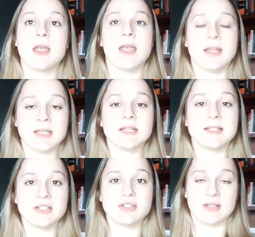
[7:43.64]
And in
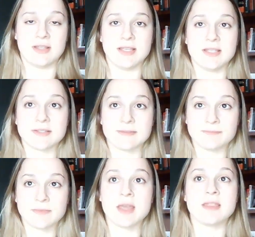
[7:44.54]
addition to this,
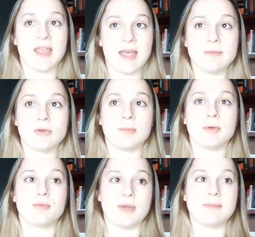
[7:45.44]
the
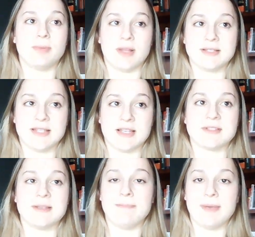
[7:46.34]
abnormal red blood
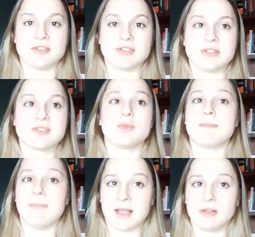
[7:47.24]
cells in patients with
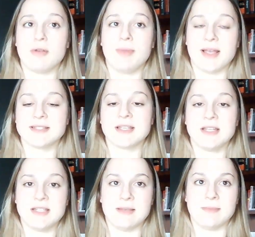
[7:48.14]
megaloblastic
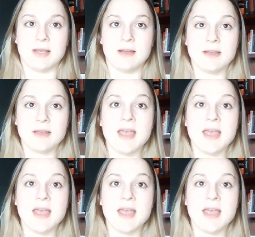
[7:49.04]
anemia